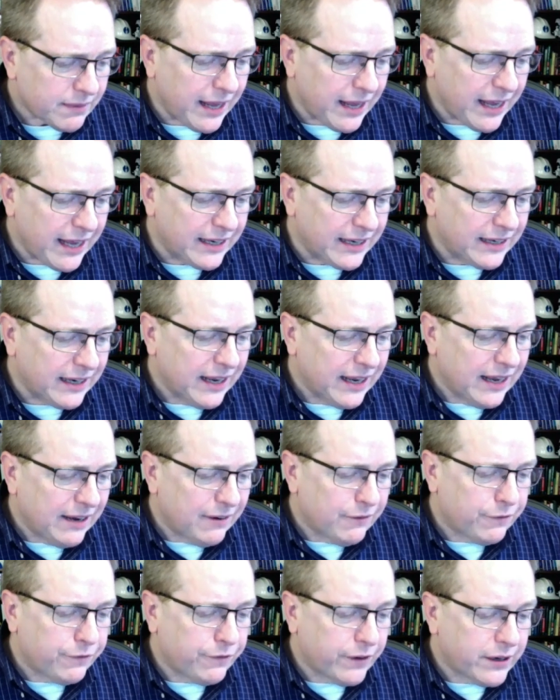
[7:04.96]
And
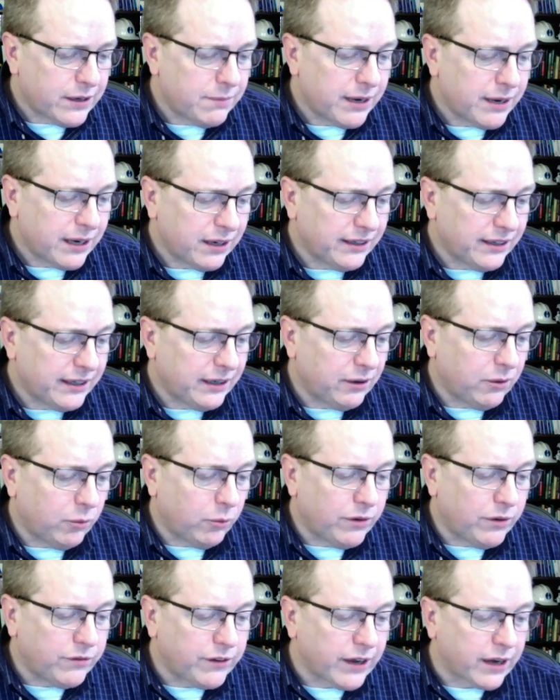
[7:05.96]
fundamentally,
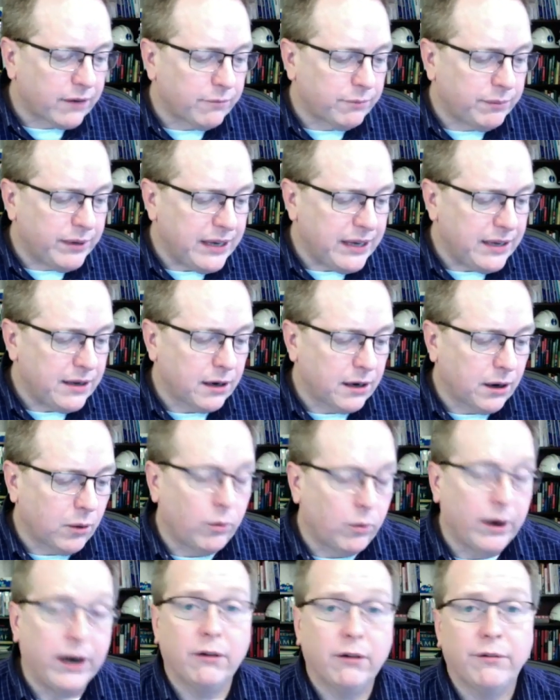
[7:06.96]
we've got to be
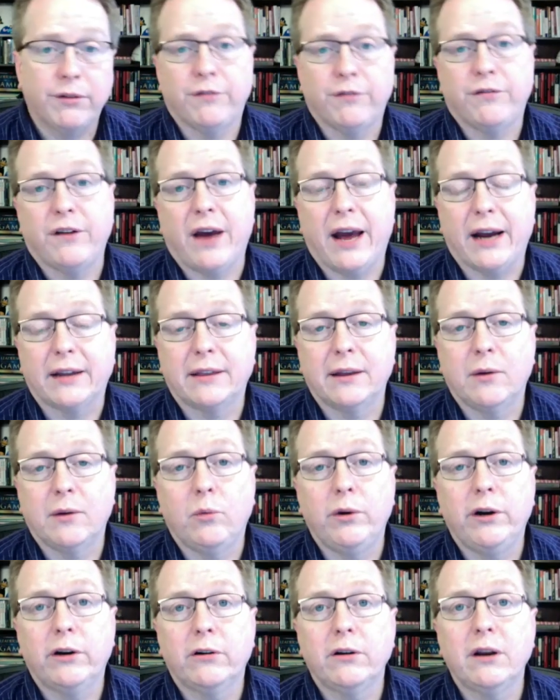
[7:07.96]
aware of the fact that
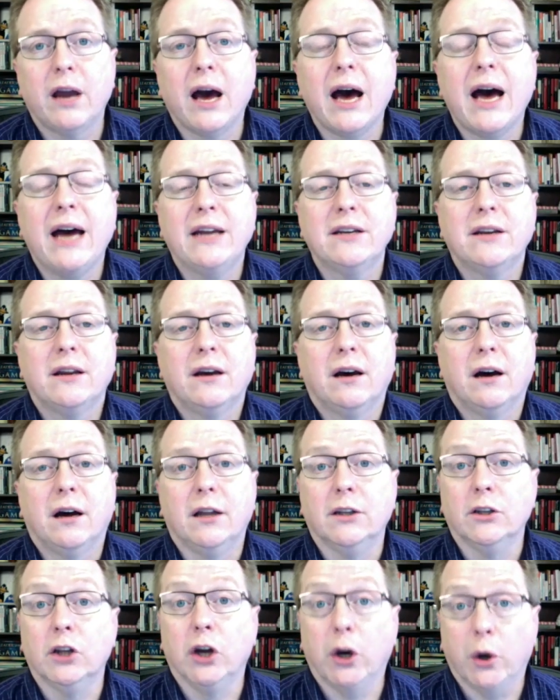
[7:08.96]
we're not
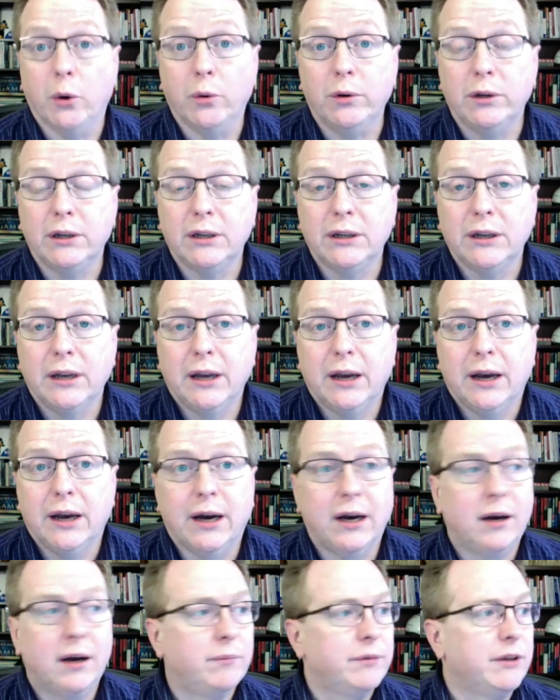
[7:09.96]
alone.
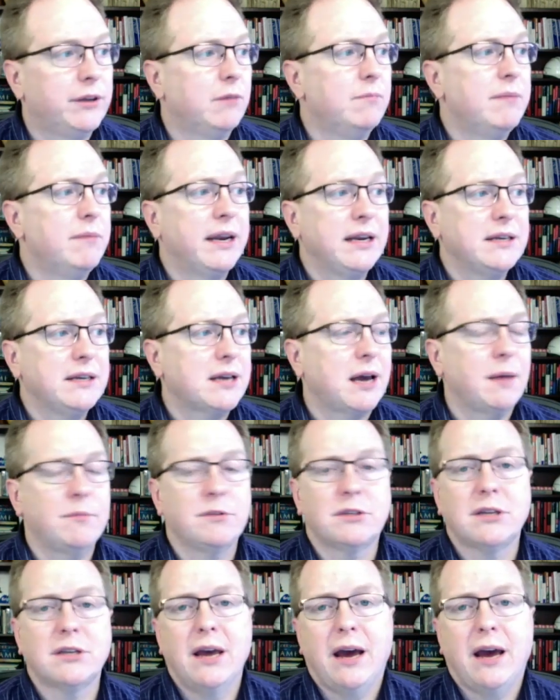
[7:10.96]
Many
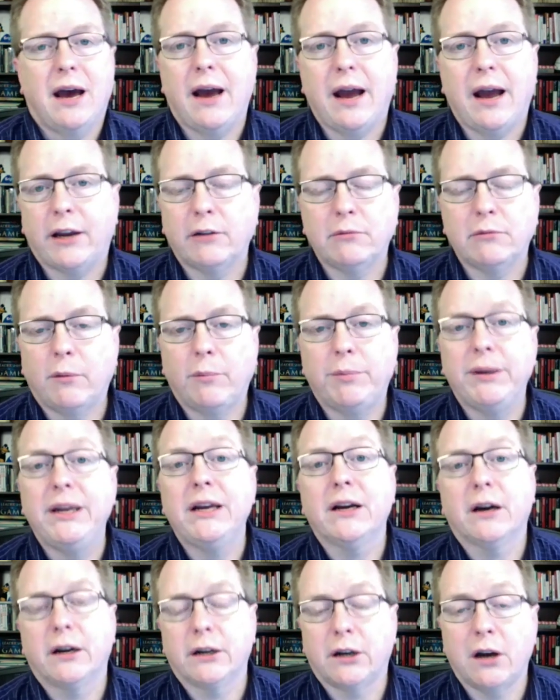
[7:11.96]
times I can remember
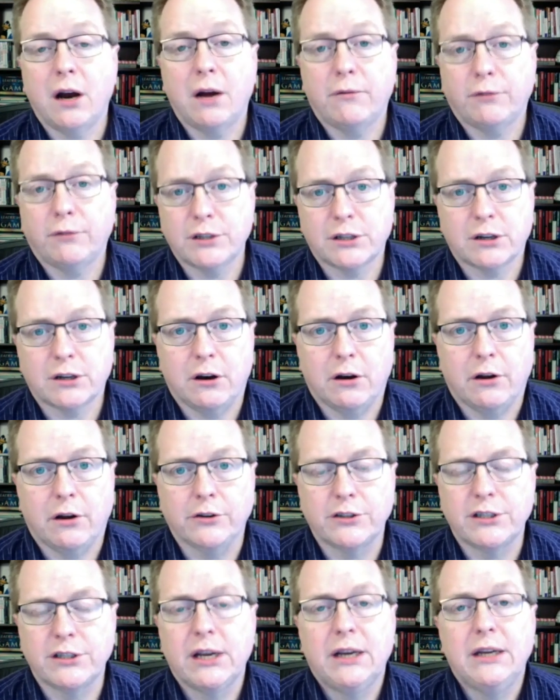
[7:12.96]
being on conference
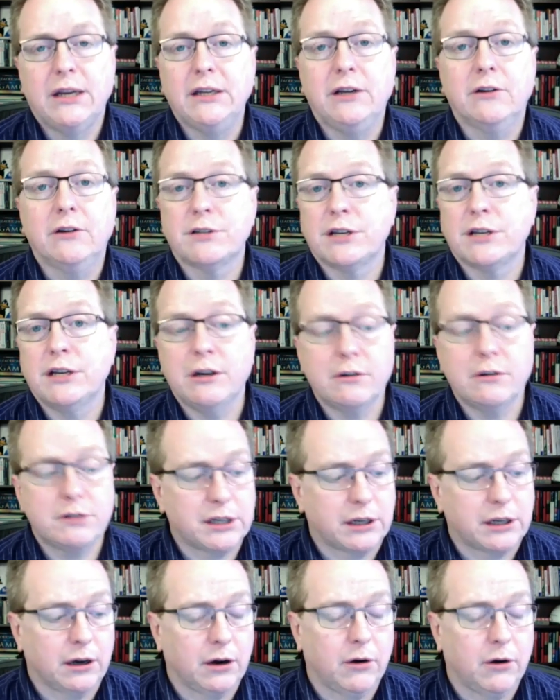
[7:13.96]
calls years and years
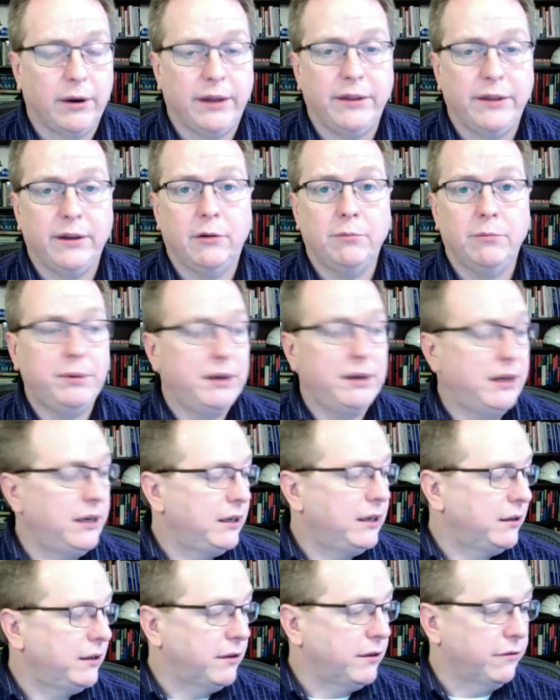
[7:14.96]
ago, and there'd
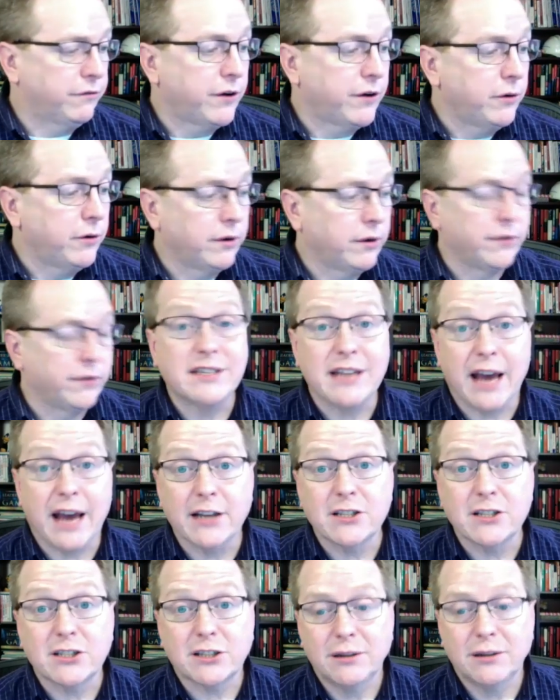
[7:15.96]
be the phone on the
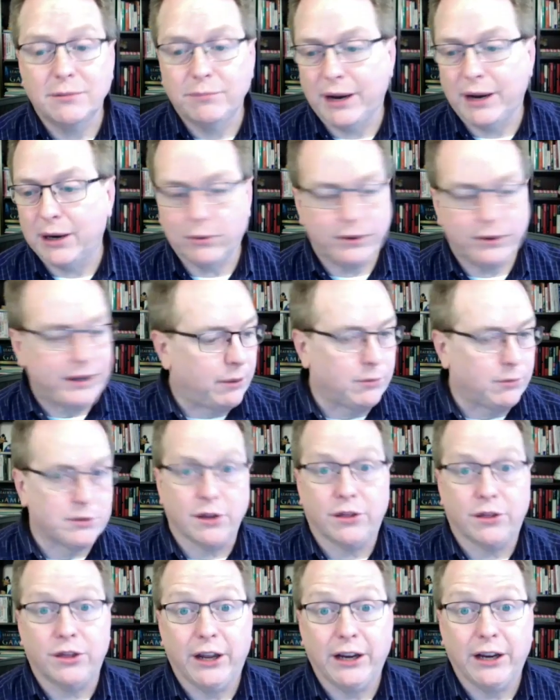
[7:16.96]
desk back when that was a
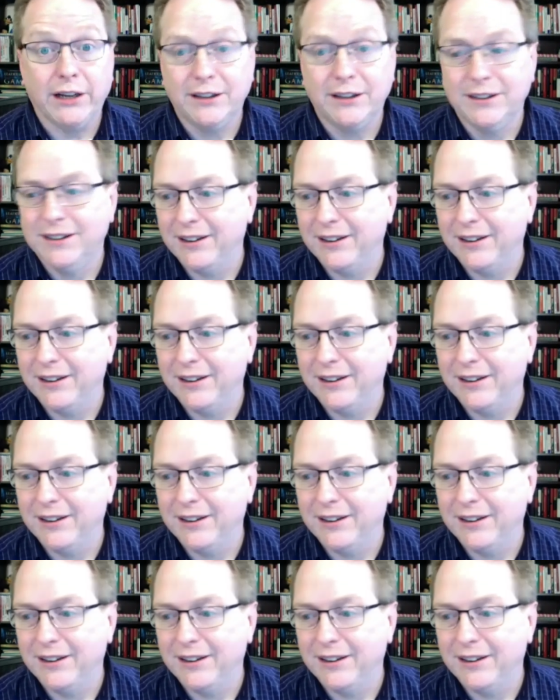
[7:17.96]
thing.